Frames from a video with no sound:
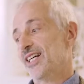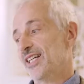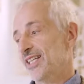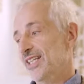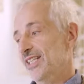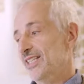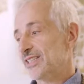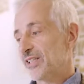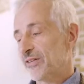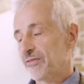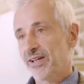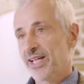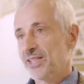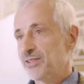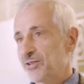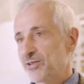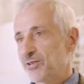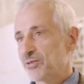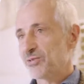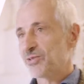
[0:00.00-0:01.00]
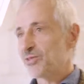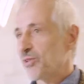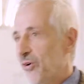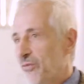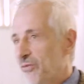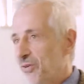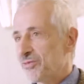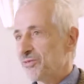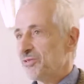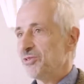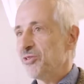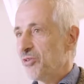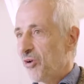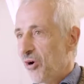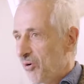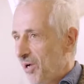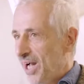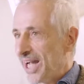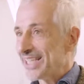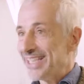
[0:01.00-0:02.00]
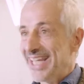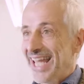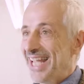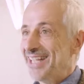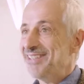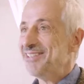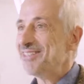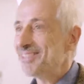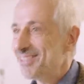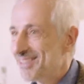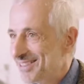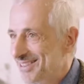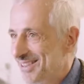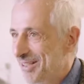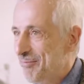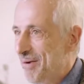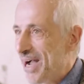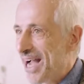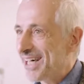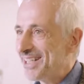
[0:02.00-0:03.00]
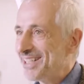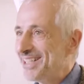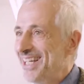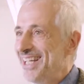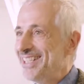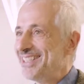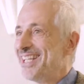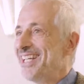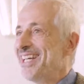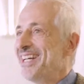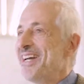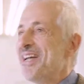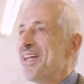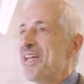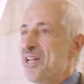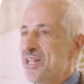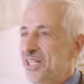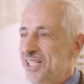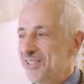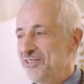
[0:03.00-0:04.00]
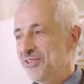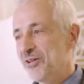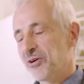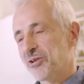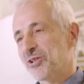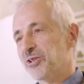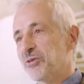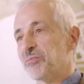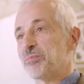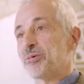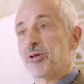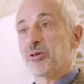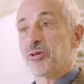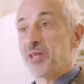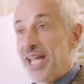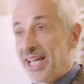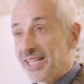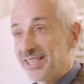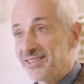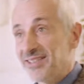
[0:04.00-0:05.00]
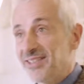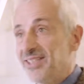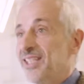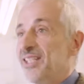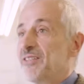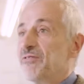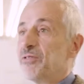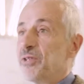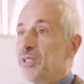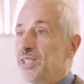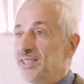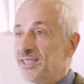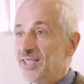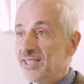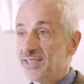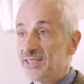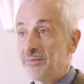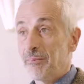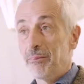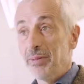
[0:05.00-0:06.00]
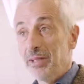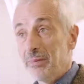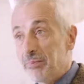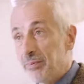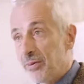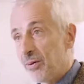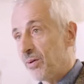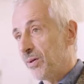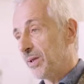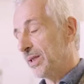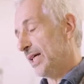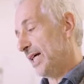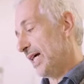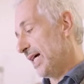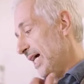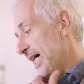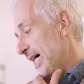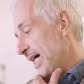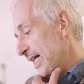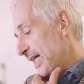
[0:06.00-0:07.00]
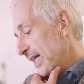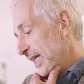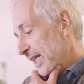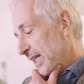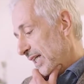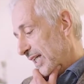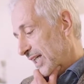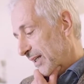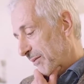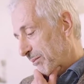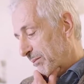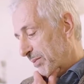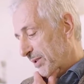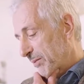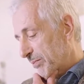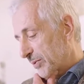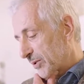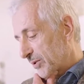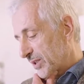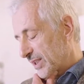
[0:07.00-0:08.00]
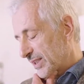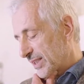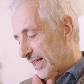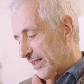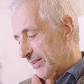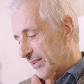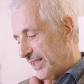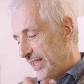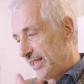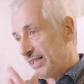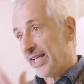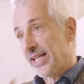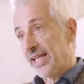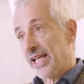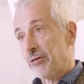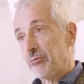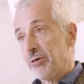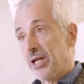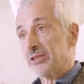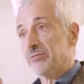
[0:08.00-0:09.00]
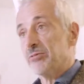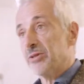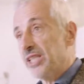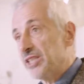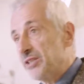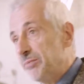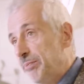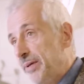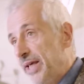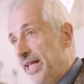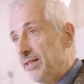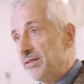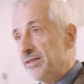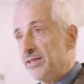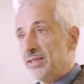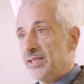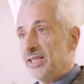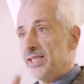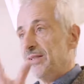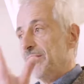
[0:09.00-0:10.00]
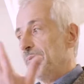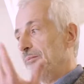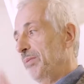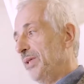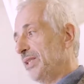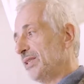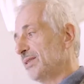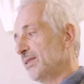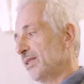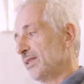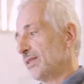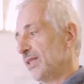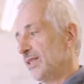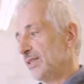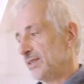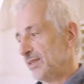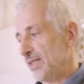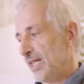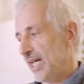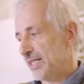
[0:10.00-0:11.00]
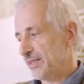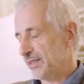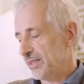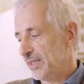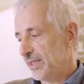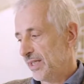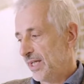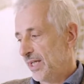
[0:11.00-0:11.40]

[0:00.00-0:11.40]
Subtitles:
interventions against the market in order to protect, for instance, people that are there that otherwise will be expelled, businesses, and